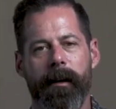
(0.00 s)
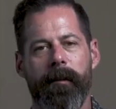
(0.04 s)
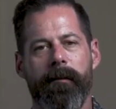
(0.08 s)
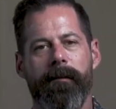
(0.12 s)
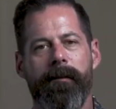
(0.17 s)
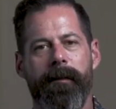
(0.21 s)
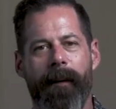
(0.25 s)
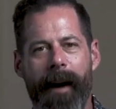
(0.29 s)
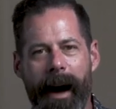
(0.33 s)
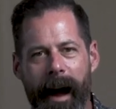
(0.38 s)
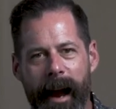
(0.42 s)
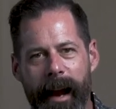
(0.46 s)

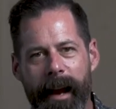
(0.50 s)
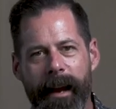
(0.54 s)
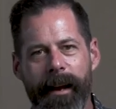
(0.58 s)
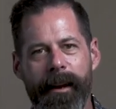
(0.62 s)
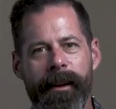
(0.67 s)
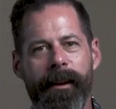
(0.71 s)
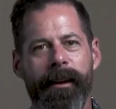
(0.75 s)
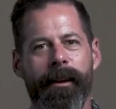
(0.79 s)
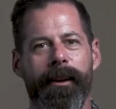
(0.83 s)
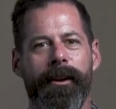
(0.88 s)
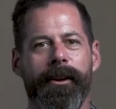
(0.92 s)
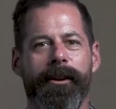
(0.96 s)

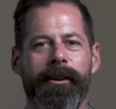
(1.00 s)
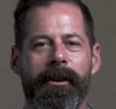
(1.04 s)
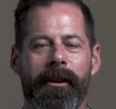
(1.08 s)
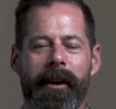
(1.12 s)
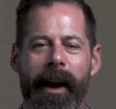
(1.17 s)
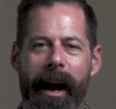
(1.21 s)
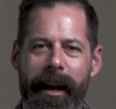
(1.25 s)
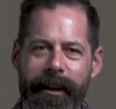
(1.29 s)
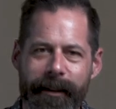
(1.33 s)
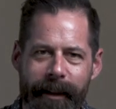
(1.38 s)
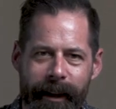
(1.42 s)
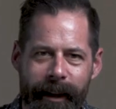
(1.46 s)
find
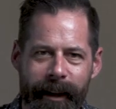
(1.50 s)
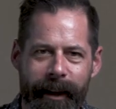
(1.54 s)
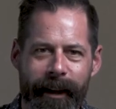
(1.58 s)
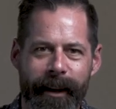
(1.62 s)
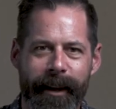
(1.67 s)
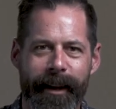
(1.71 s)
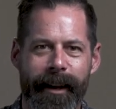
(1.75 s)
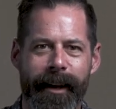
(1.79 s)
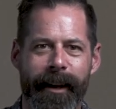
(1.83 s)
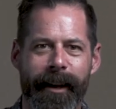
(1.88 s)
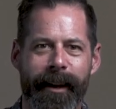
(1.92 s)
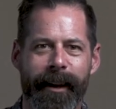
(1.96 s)
your
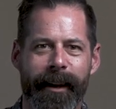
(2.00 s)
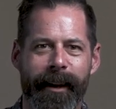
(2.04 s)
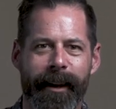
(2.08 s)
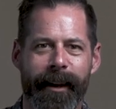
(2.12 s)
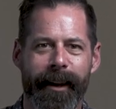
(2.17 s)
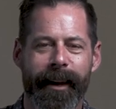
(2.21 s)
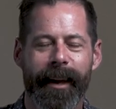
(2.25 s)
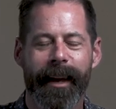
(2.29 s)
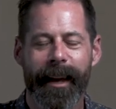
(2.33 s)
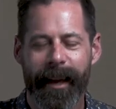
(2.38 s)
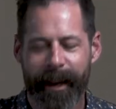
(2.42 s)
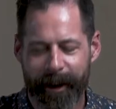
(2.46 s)
identity
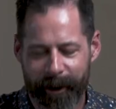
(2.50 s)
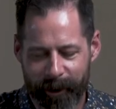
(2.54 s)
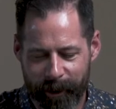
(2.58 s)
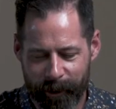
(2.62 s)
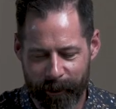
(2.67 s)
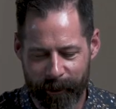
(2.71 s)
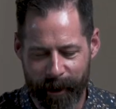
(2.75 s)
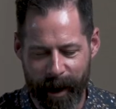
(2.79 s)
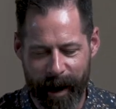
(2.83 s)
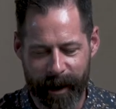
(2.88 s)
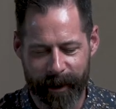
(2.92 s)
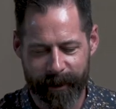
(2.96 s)
in
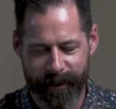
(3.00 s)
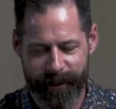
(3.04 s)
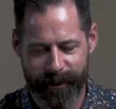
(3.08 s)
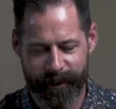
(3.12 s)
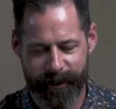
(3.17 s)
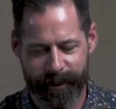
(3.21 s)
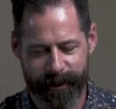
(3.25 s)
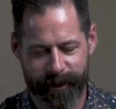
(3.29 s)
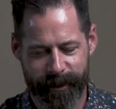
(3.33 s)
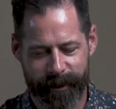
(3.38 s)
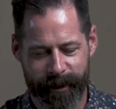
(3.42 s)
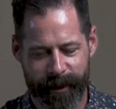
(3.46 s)

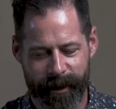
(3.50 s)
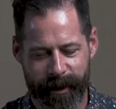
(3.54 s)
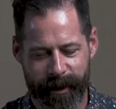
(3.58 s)
Christ.